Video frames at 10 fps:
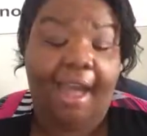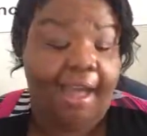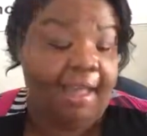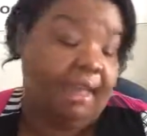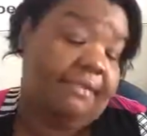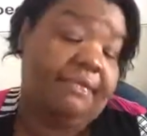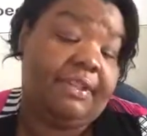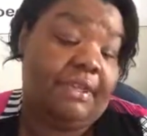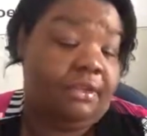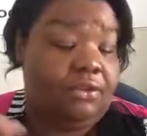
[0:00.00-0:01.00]
I have
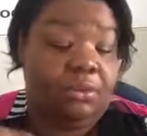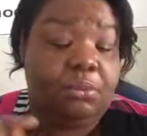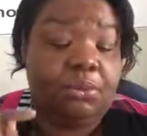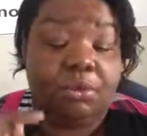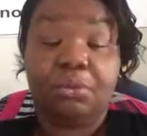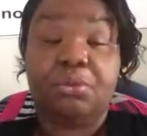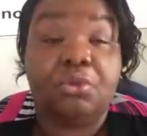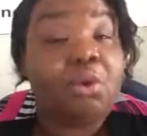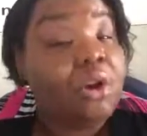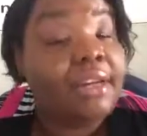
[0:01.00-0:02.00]
did Zumba through
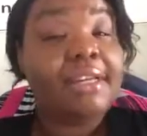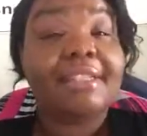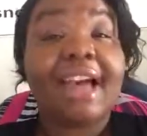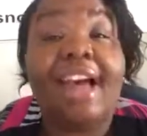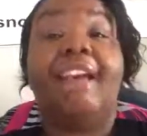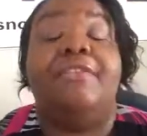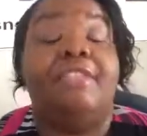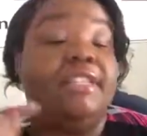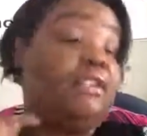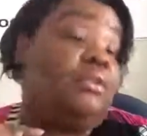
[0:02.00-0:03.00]
soreness. I have
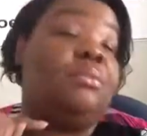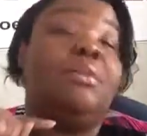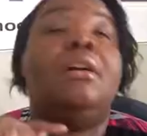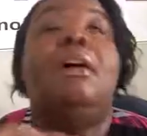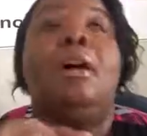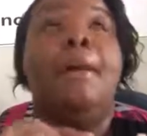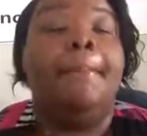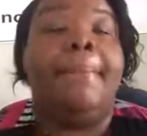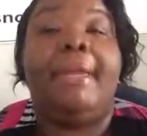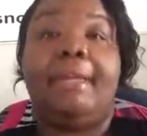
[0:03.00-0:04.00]
did Zumba
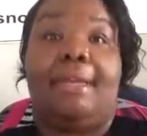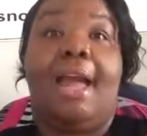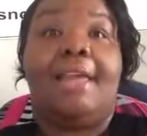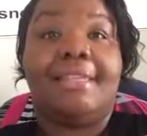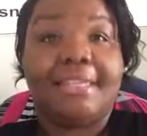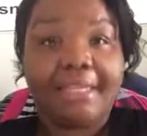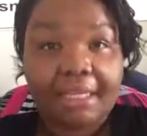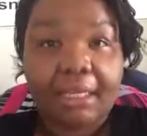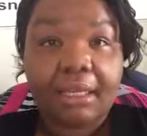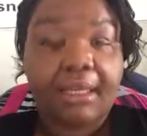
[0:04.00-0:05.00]
being
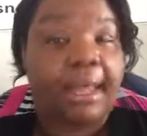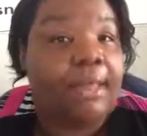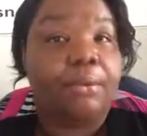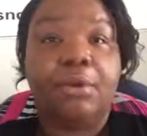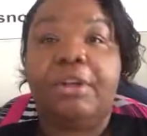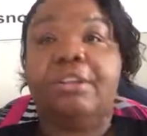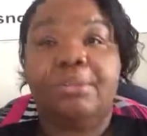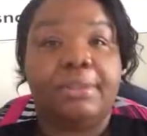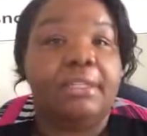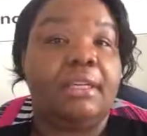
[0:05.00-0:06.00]
sick, like
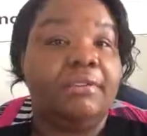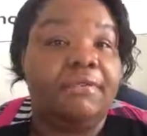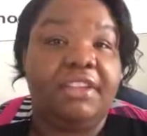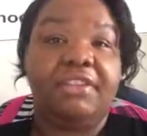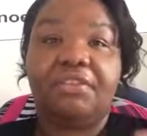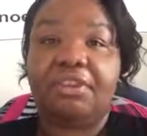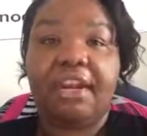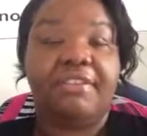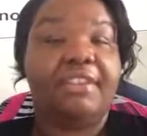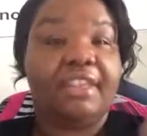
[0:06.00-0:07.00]
100% fever,
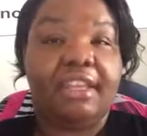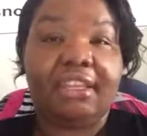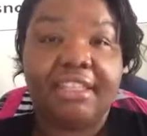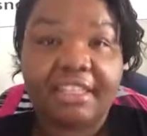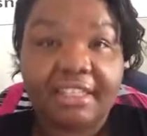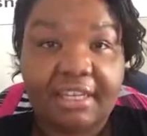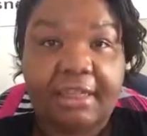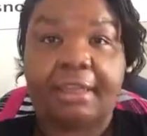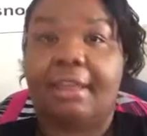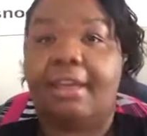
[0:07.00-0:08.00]
everything
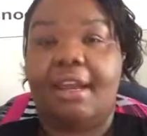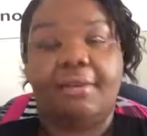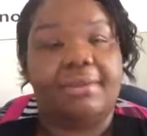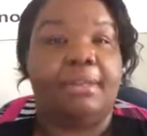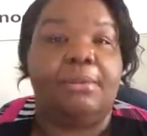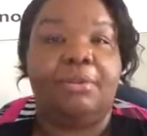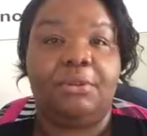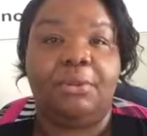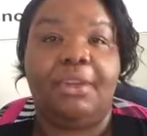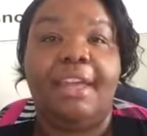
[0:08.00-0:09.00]
sick, and I was able to
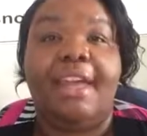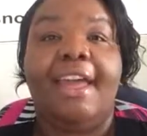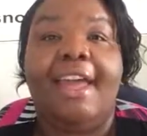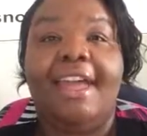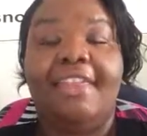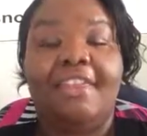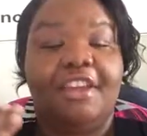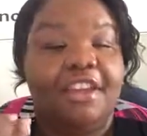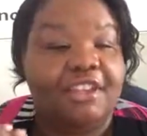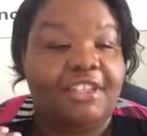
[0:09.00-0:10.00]
do it. And
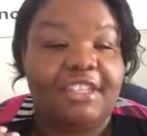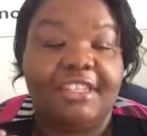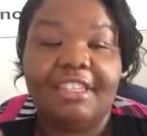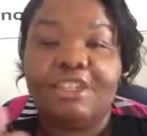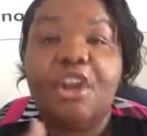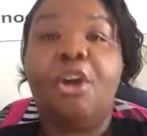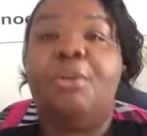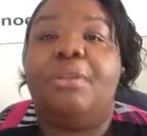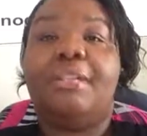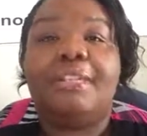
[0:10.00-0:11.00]
then to
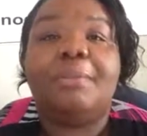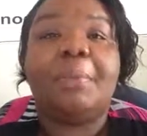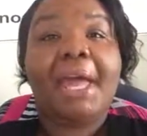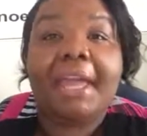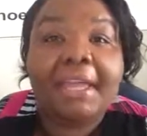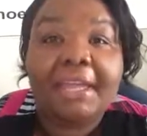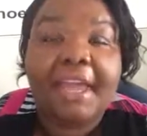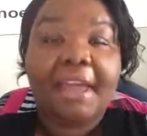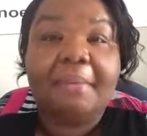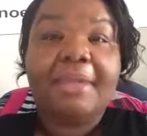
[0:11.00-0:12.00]
know that this
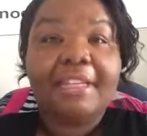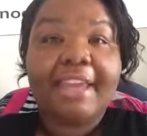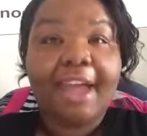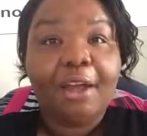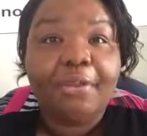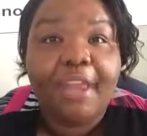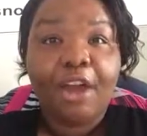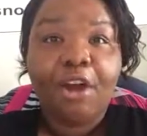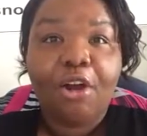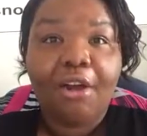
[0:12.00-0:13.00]
pain had me down that
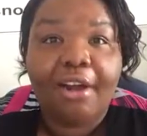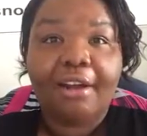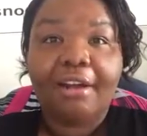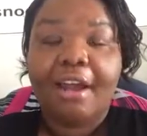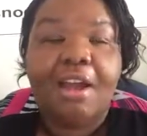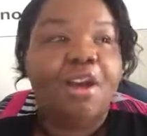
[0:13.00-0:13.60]
hard